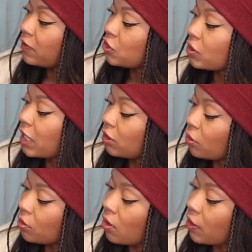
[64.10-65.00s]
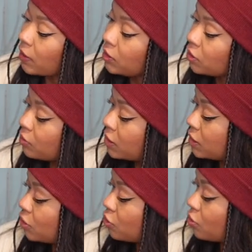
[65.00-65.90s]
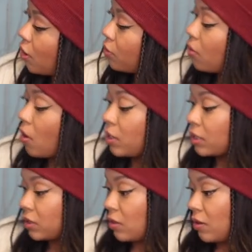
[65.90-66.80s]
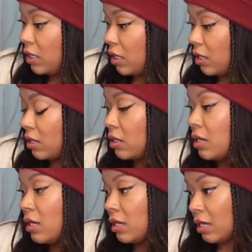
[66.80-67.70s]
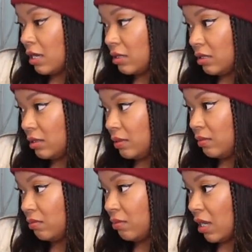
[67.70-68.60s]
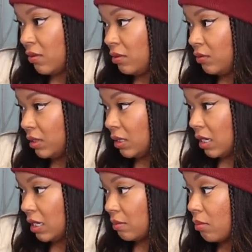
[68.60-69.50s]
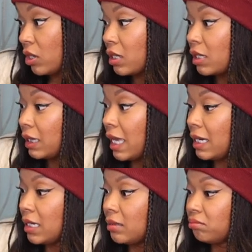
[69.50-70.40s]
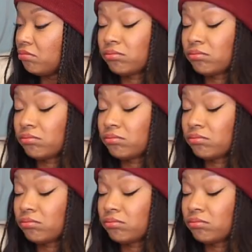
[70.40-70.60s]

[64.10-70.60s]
feature like local artists. So this is a Toronto artist on here. I don't know his name, Mark Clennon.